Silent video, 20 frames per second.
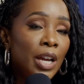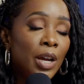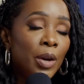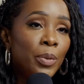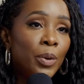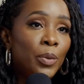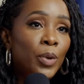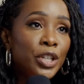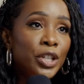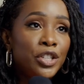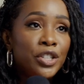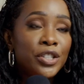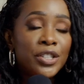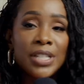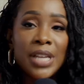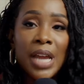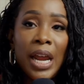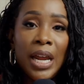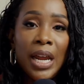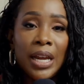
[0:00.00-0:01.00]
But what you're
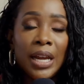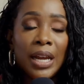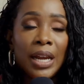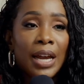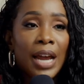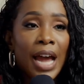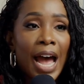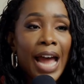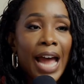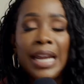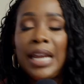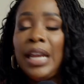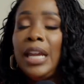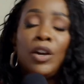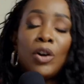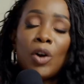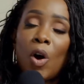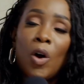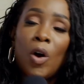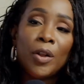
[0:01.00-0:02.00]
saying, I
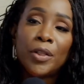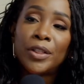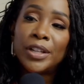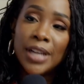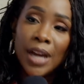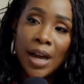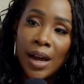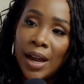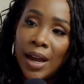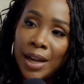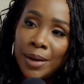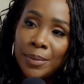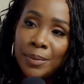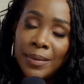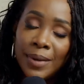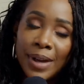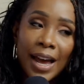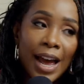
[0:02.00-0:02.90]
hear all the time.